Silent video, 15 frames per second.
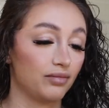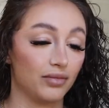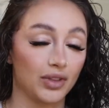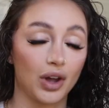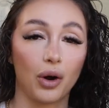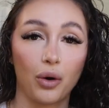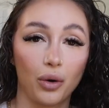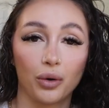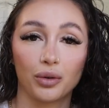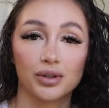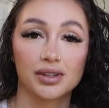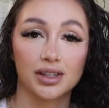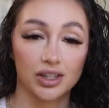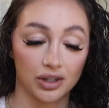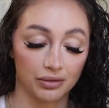the whole
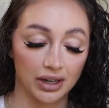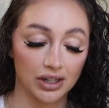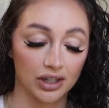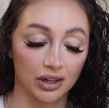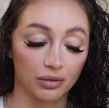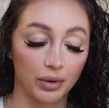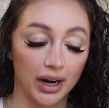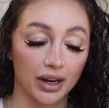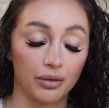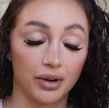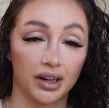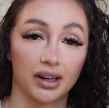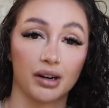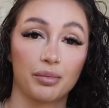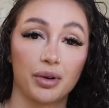situation, why he
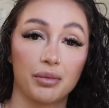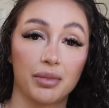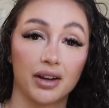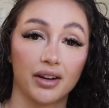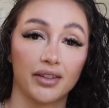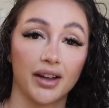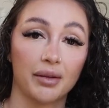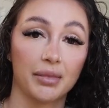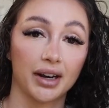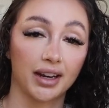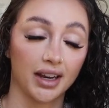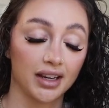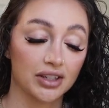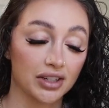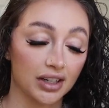wanted to put me on that
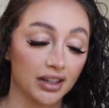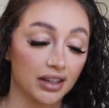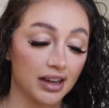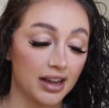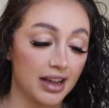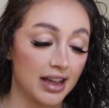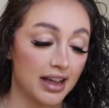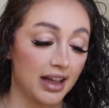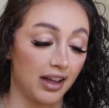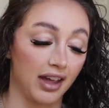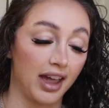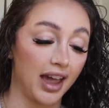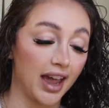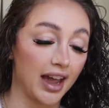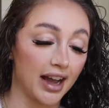medication.
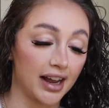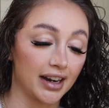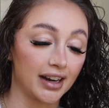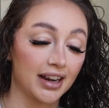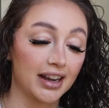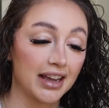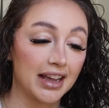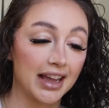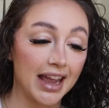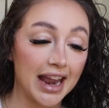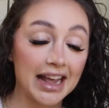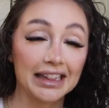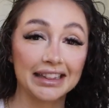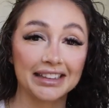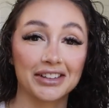And
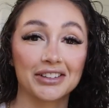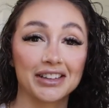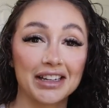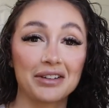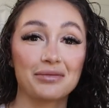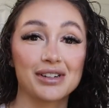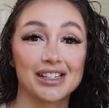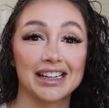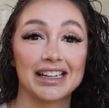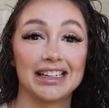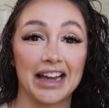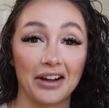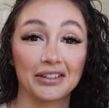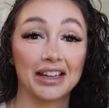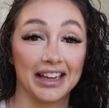he literally was
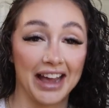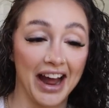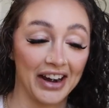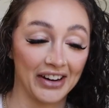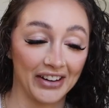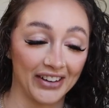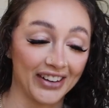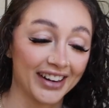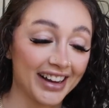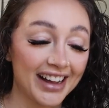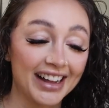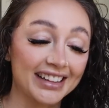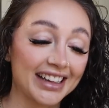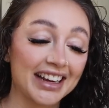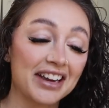yelling at her.
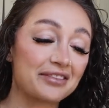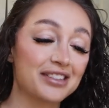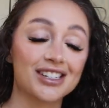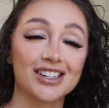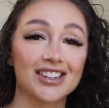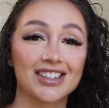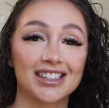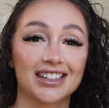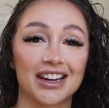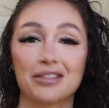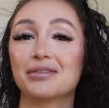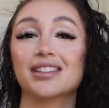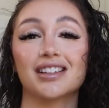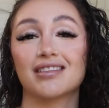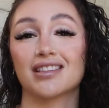Like it was just, it
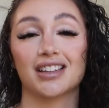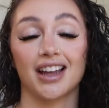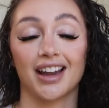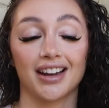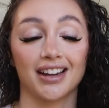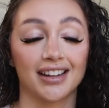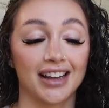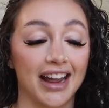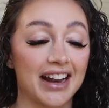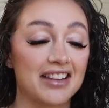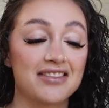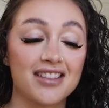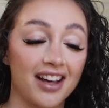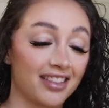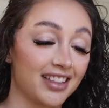was insane. Like
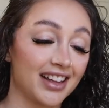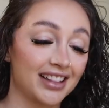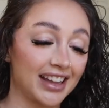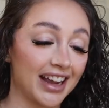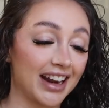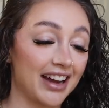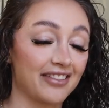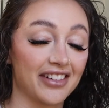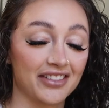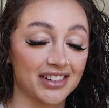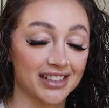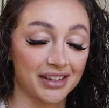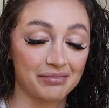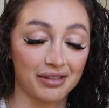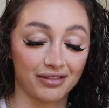nothing like I've ever
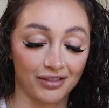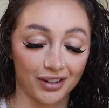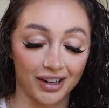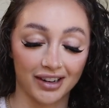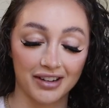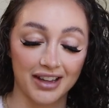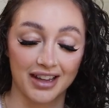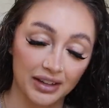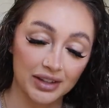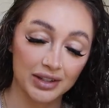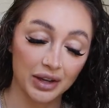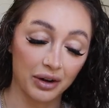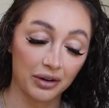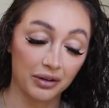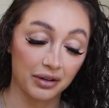seen before.
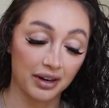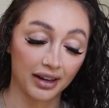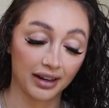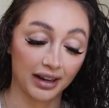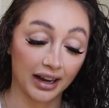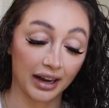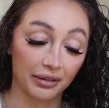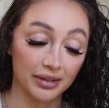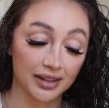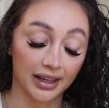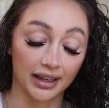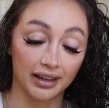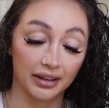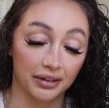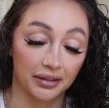So I was
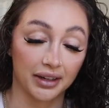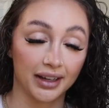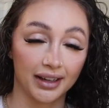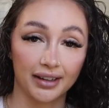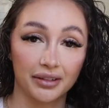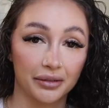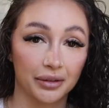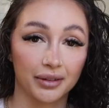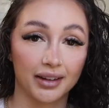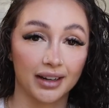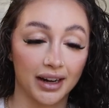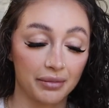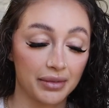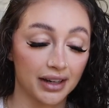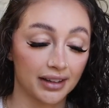like, okay, well then
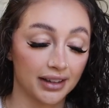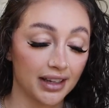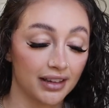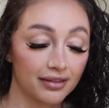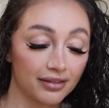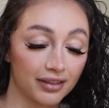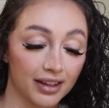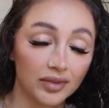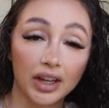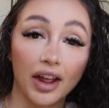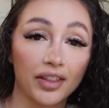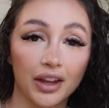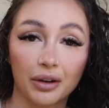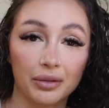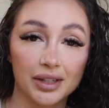I'm gonna leave.
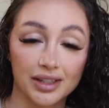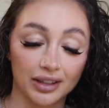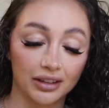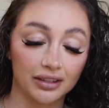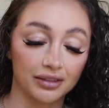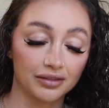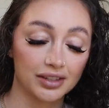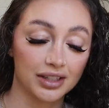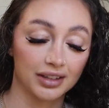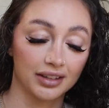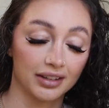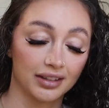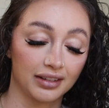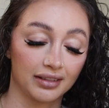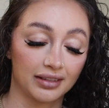Nothing was solved.
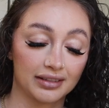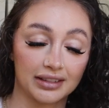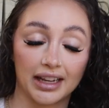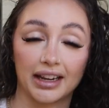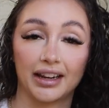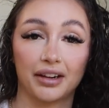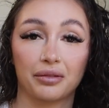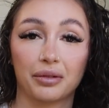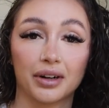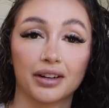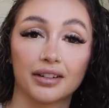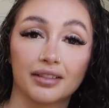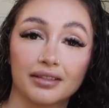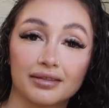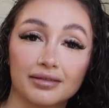They
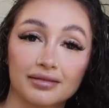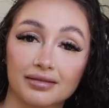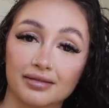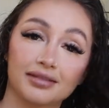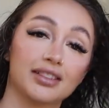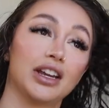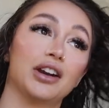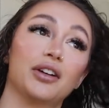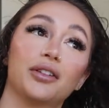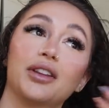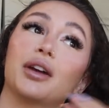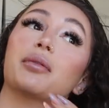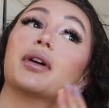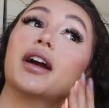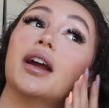weren't, you know,
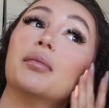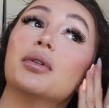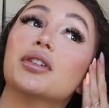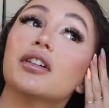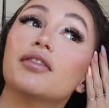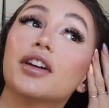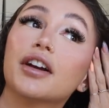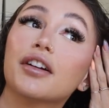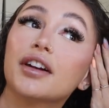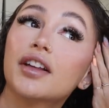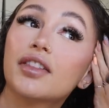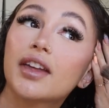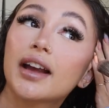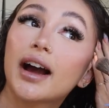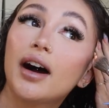they weren't able to figure
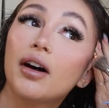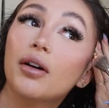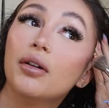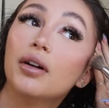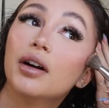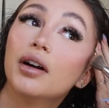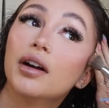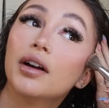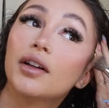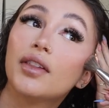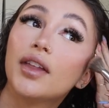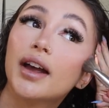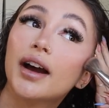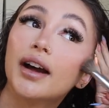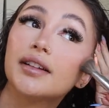anything out.
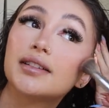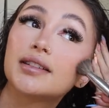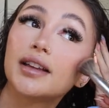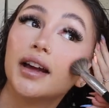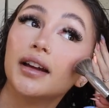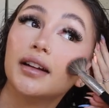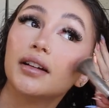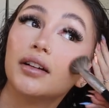They had sent